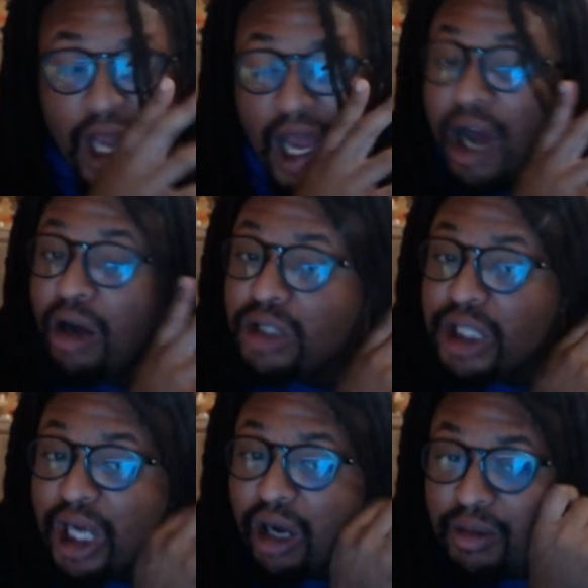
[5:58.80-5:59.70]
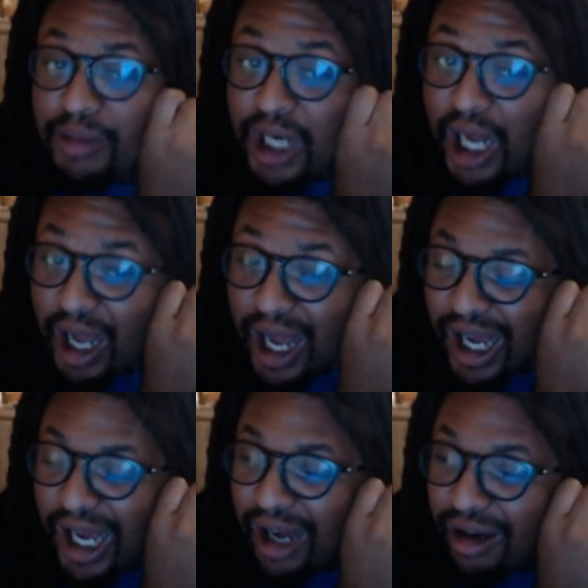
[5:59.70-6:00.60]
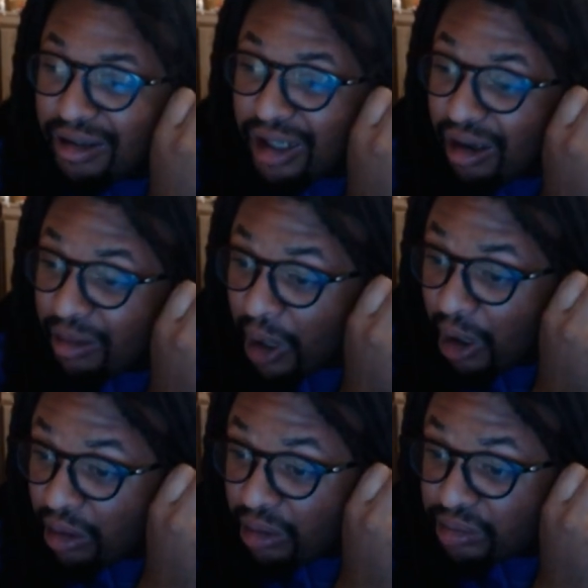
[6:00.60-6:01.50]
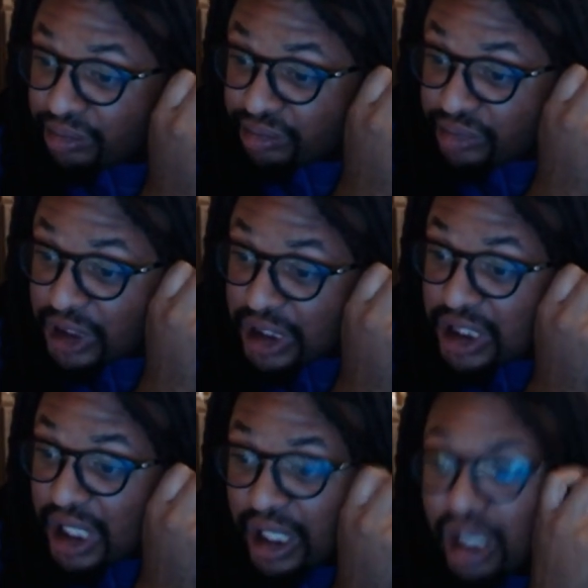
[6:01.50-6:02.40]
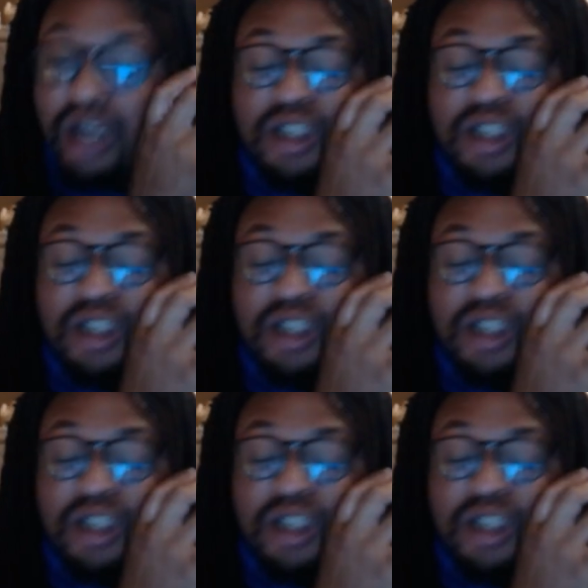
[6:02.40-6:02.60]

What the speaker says: I don't think I would be that. I don't know, bro. Because, like, there are